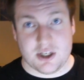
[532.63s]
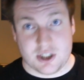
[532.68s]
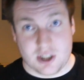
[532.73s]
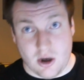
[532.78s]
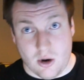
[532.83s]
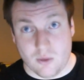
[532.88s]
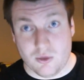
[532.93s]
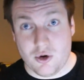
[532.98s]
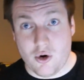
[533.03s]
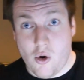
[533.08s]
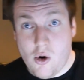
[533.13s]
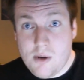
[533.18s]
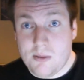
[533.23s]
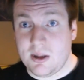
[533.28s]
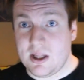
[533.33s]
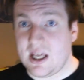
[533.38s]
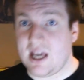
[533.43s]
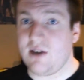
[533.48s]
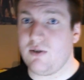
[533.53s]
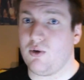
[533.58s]
So
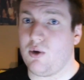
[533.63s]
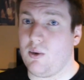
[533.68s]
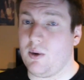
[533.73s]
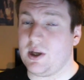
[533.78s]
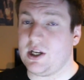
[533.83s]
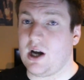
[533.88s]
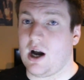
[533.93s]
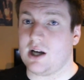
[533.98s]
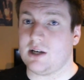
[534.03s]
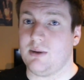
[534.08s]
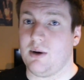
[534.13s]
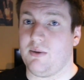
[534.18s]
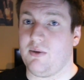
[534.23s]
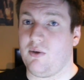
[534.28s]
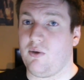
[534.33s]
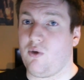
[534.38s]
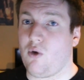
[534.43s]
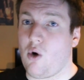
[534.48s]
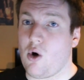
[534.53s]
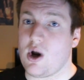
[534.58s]
normally, what we talked
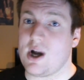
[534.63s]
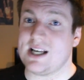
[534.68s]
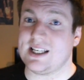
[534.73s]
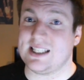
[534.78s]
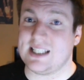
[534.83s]
about before,